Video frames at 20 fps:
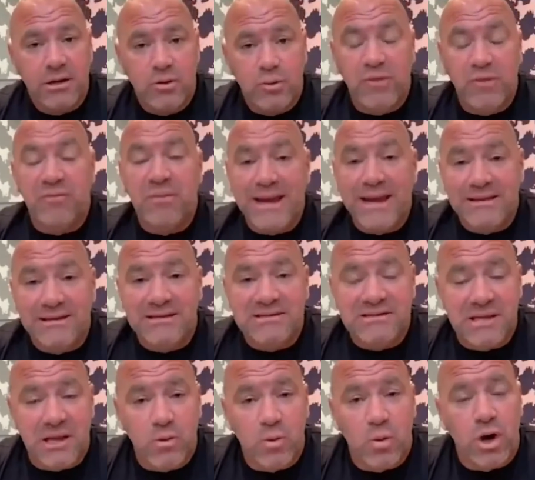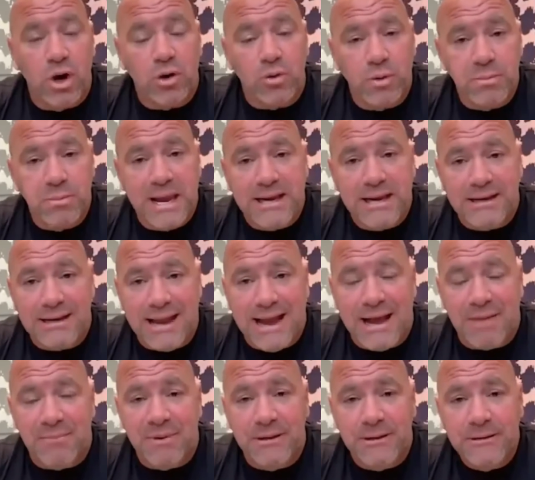We've made this thing work. We made it
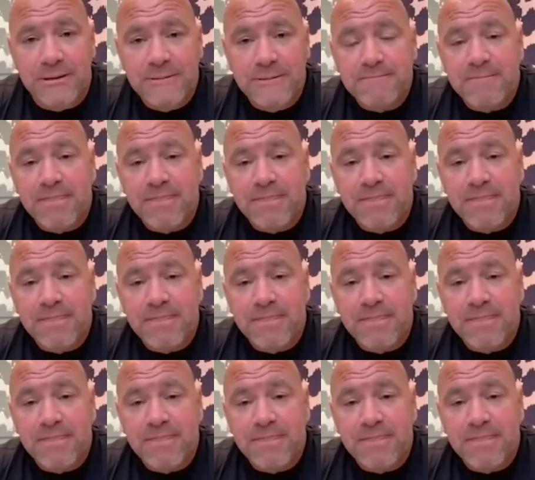happen.